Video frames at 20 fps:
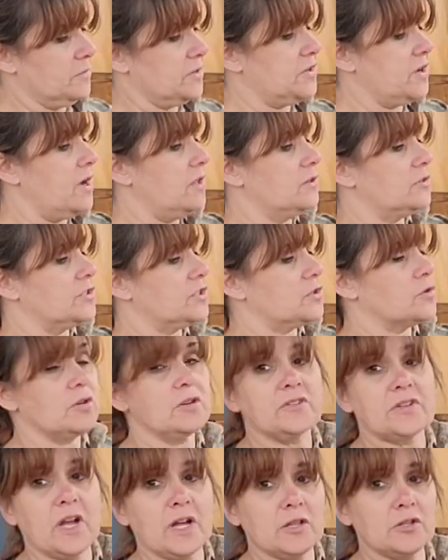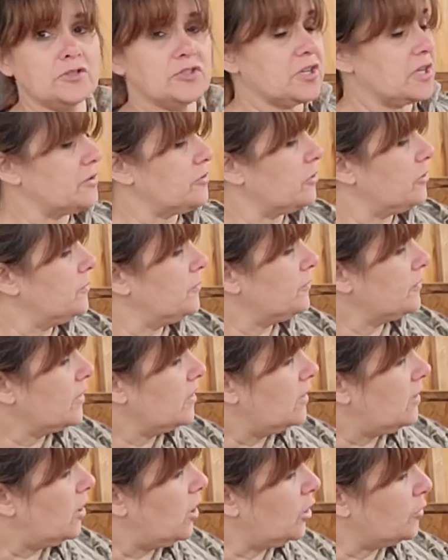the dollar store, Dollar General,
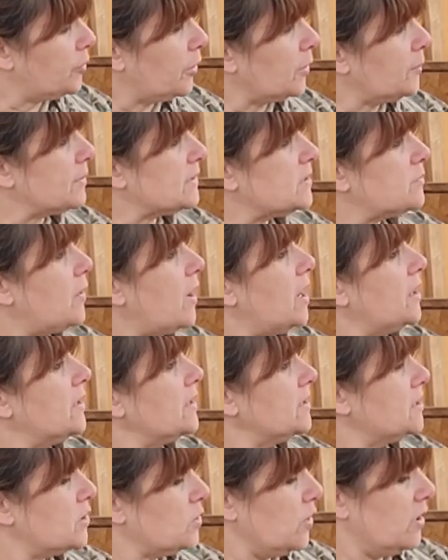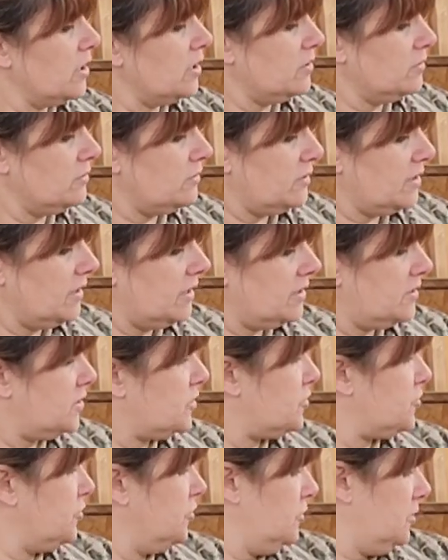all-purpose potting soil. It's
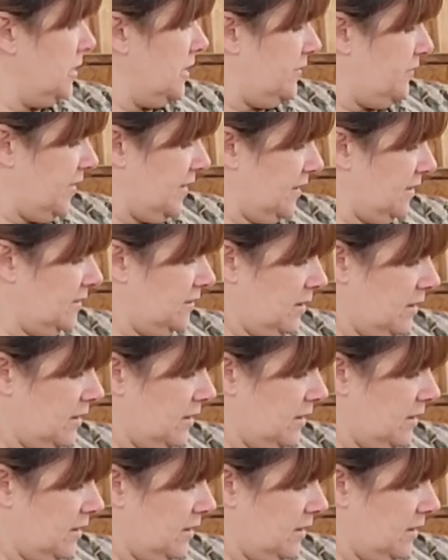True Living.